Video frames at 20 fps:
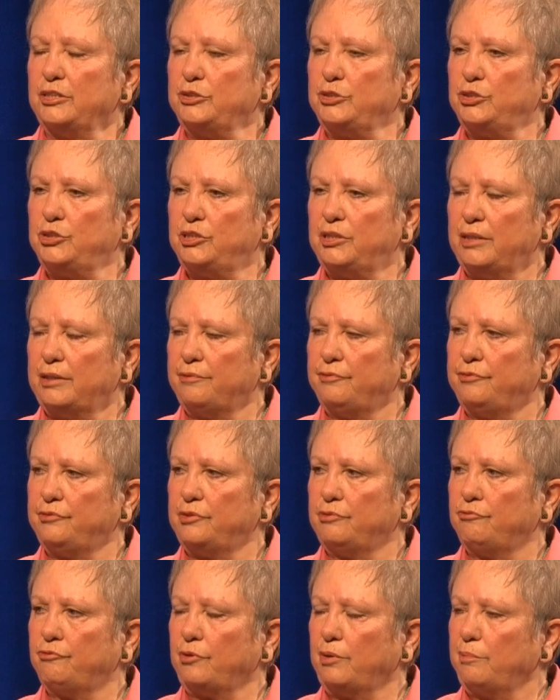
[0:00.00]

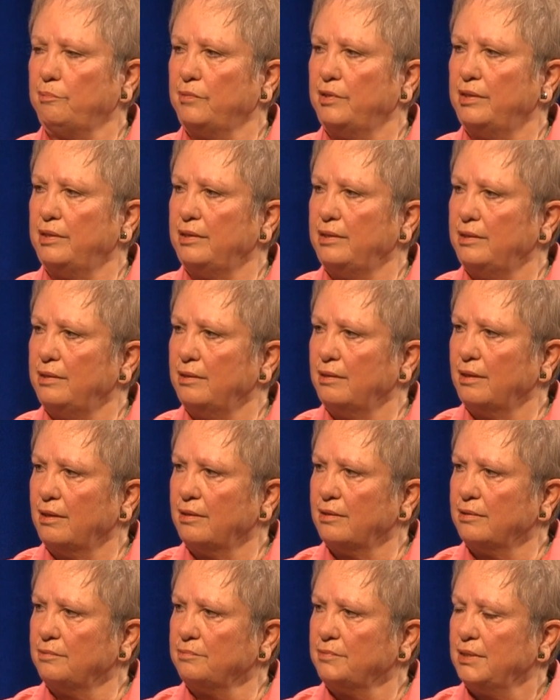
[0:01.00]
shift from the
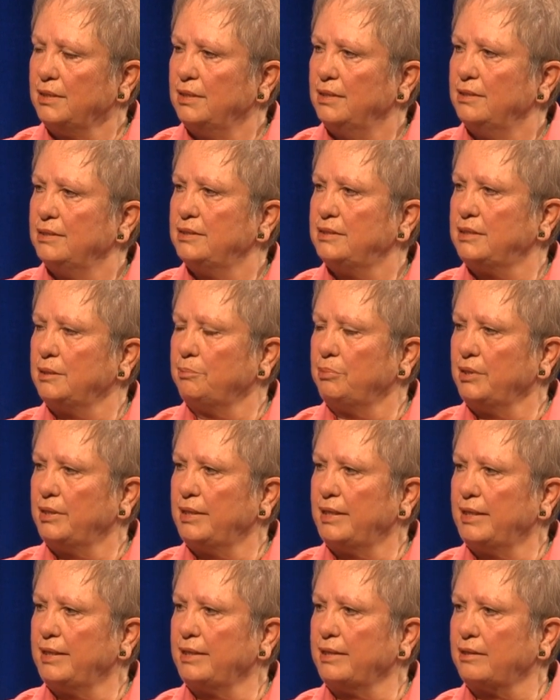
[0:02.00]

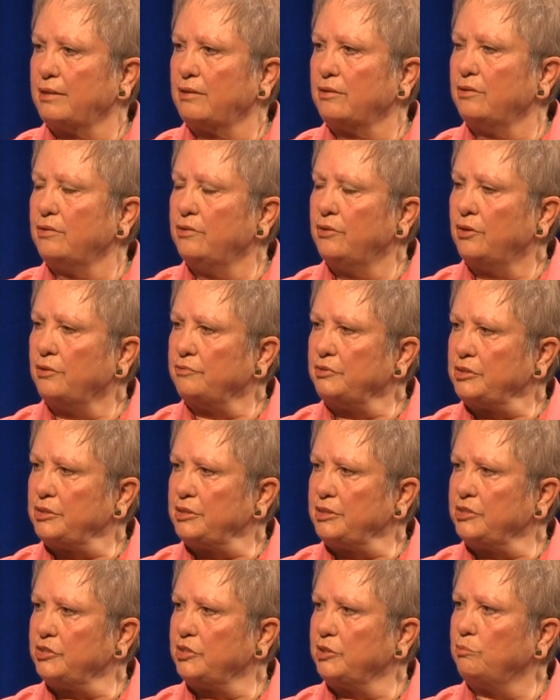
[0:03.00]
sympathetic nervous
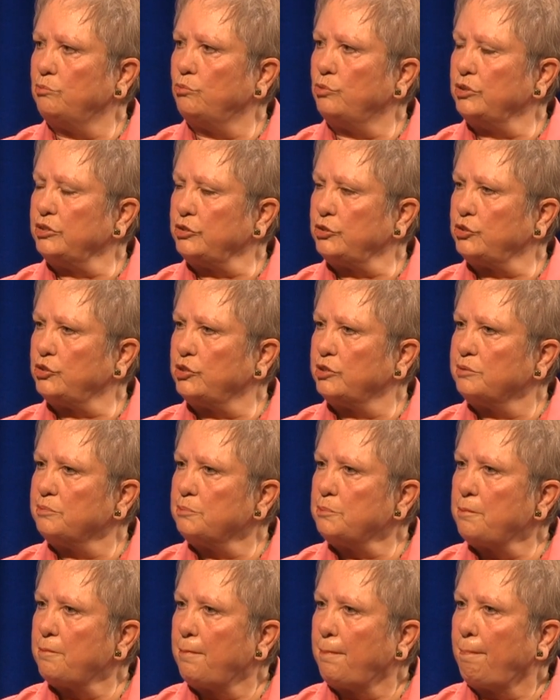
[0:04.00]
system, which
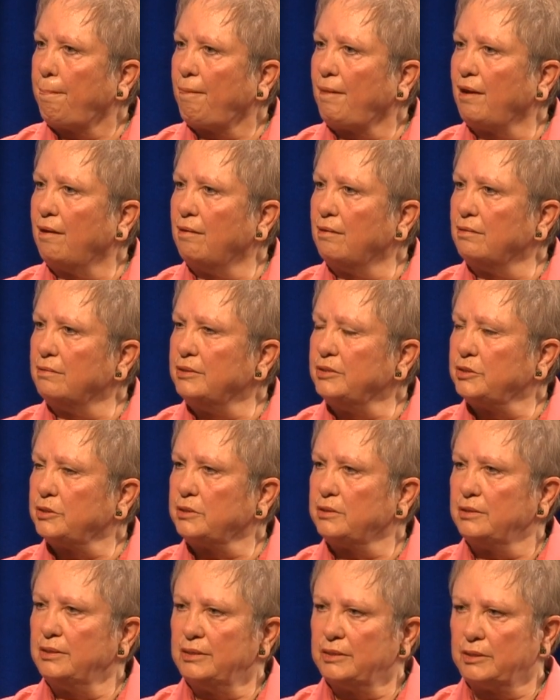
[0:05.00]

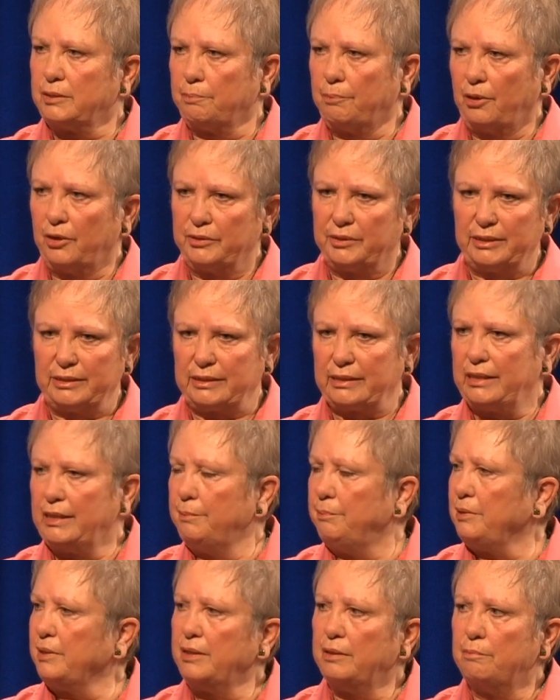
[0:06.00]
is the part that's
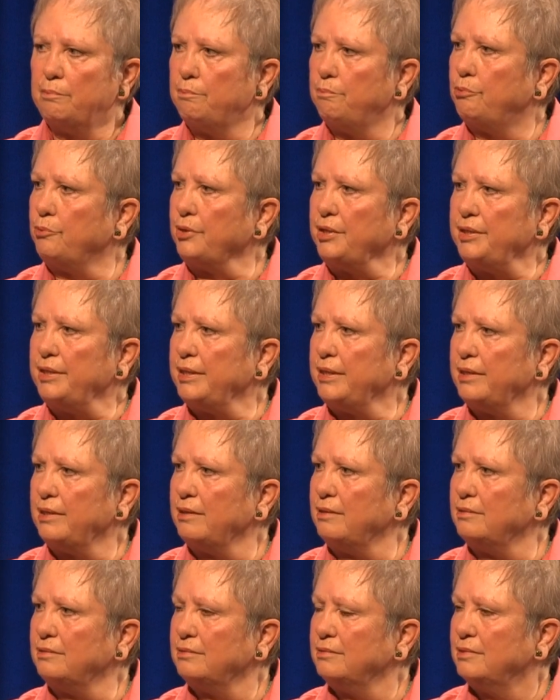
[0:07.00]
keeping them
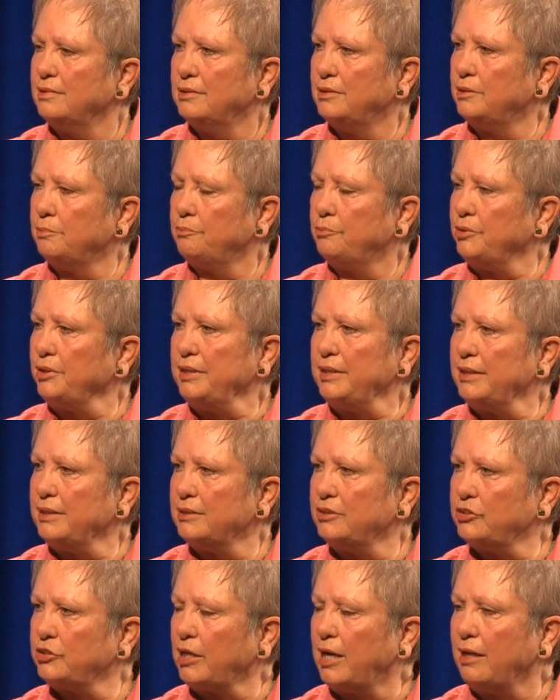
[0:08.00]
breathing. They're
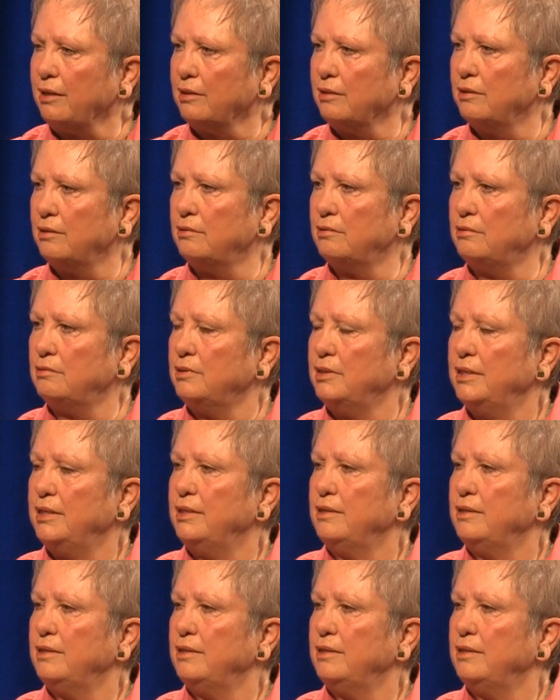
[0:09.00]
breathing shallow,